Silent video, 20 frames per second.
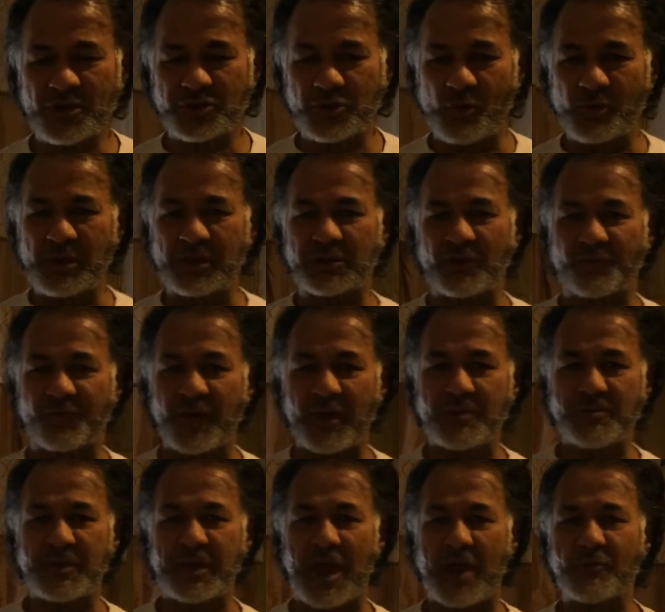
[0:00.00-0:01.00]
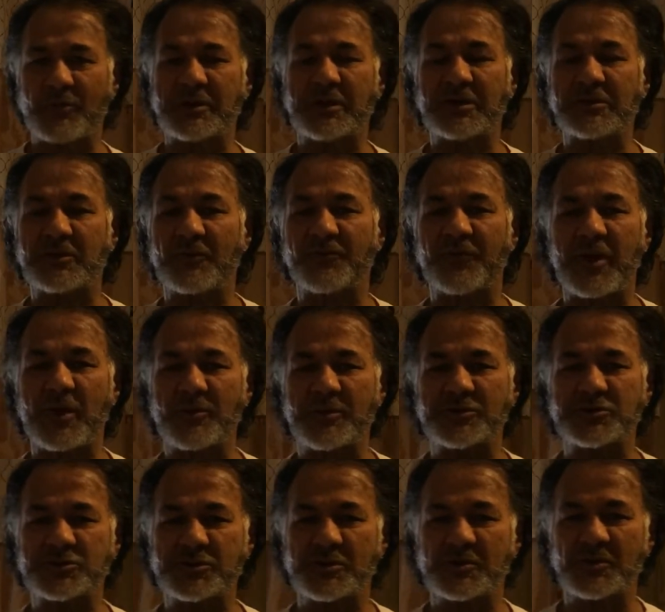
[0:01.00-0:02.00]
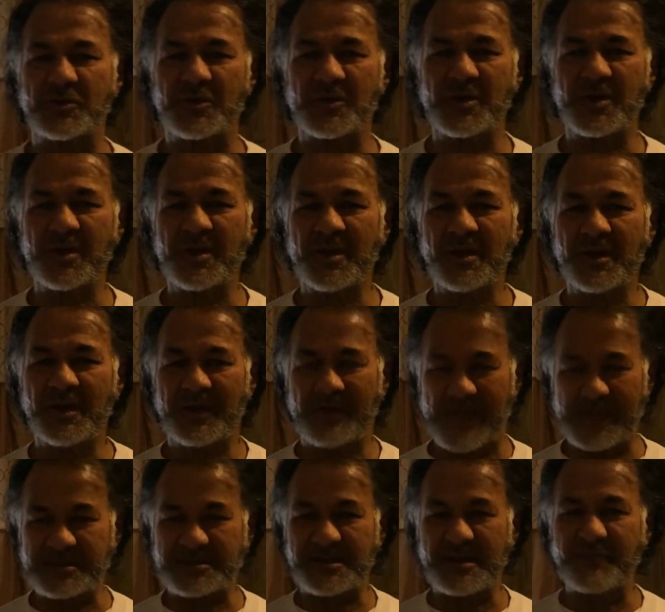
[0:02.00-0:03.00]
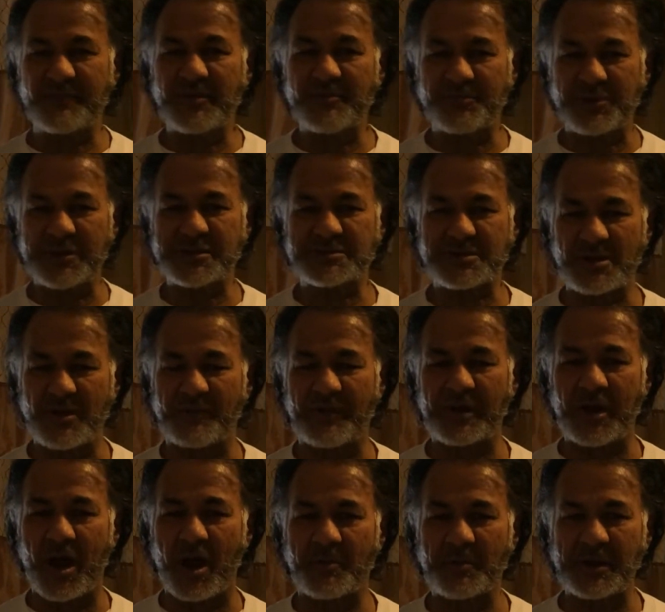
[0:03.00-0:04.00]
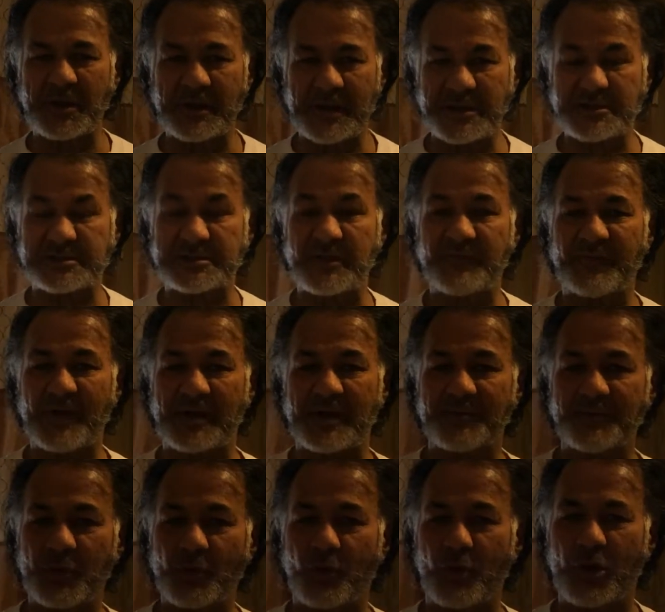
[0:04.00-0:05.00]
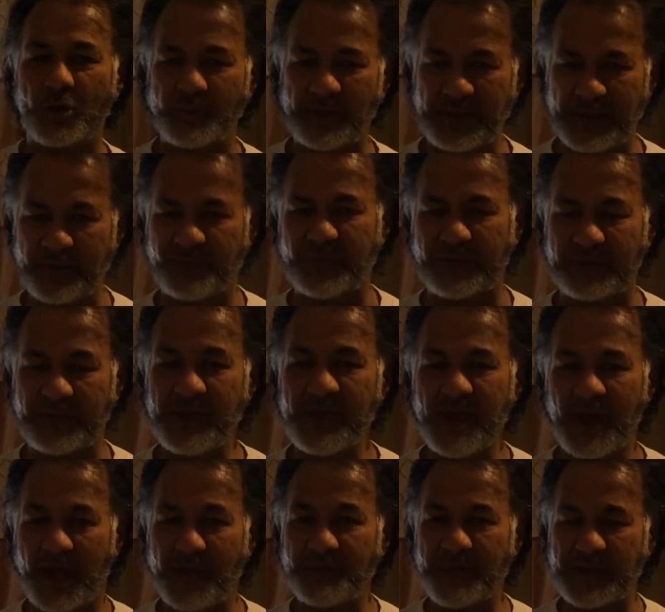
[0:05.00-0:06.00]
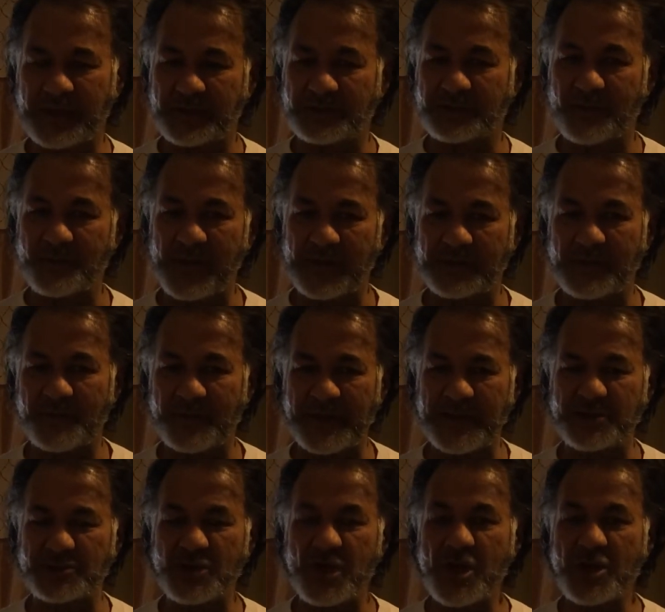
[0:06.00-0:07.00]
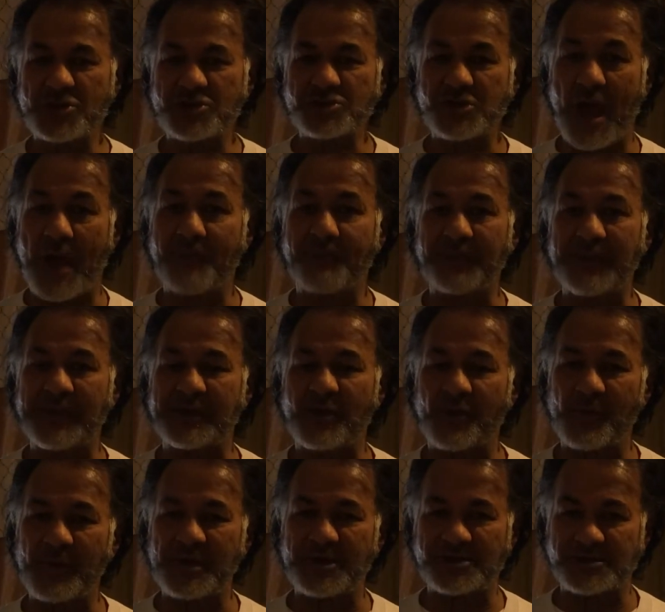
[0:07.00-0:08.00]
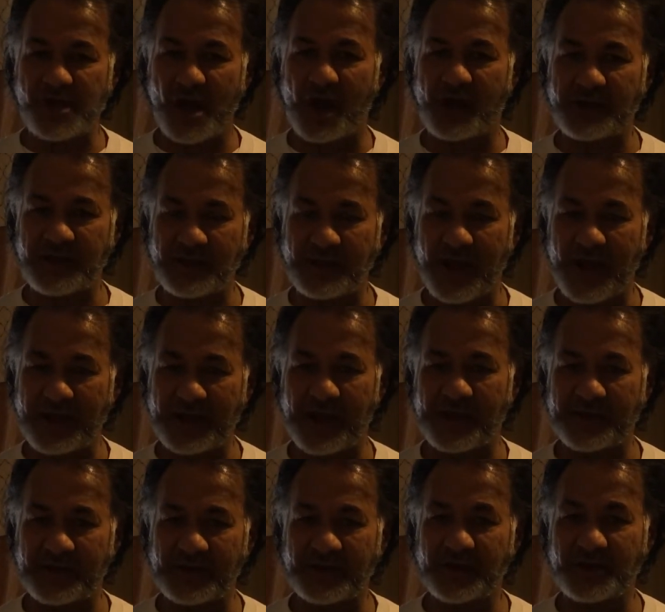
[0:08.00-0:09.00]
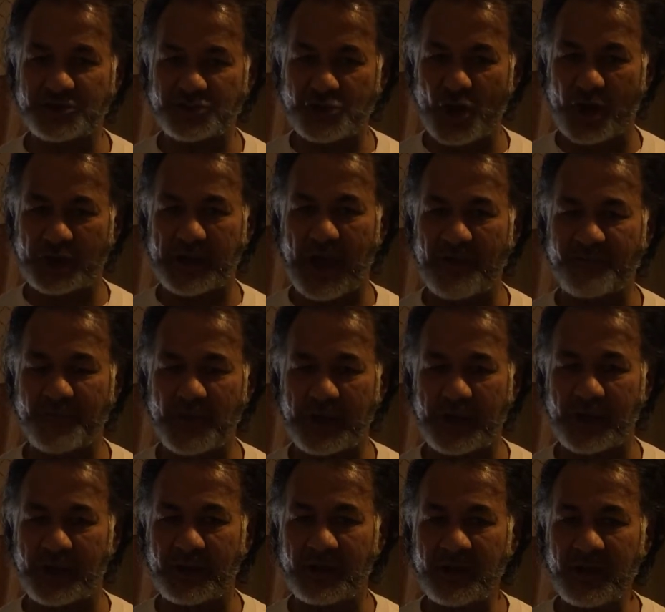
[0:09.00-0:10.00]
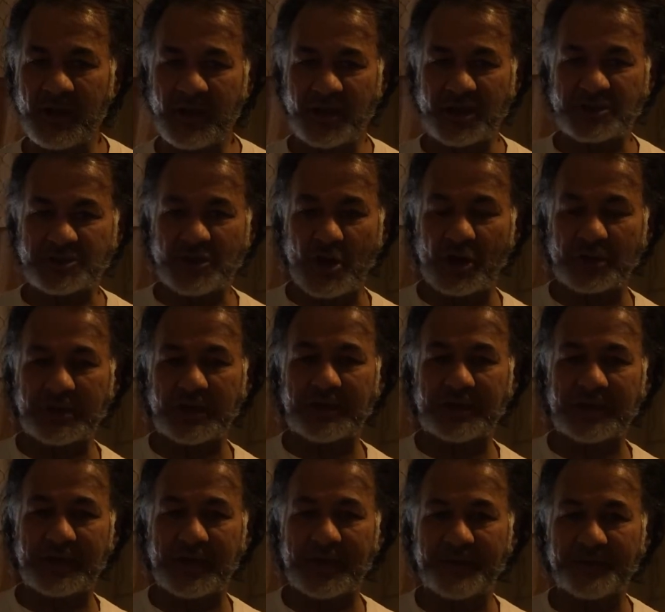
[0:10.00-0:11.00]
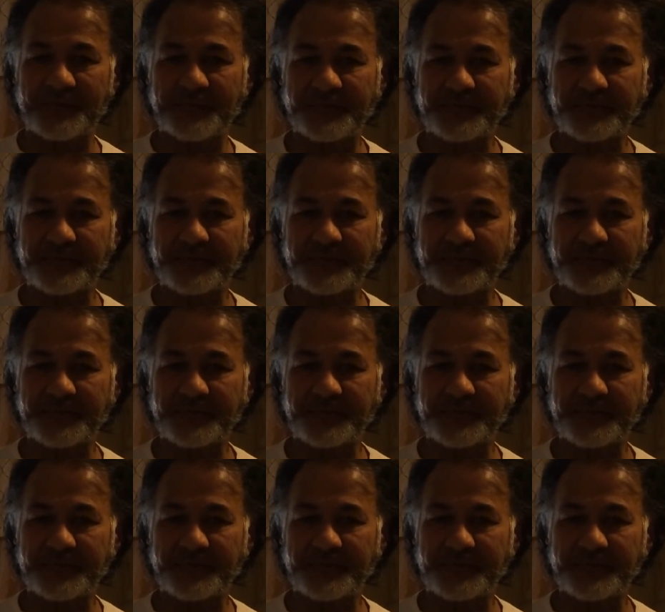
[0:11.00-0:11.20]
Don't interfere with me, I won't interfere with you. Let's live in peace, love, and harmony. Let's develop the world we live in and make it a better place. Stop playing a race card in Guyana. It's not Africa. It's not India.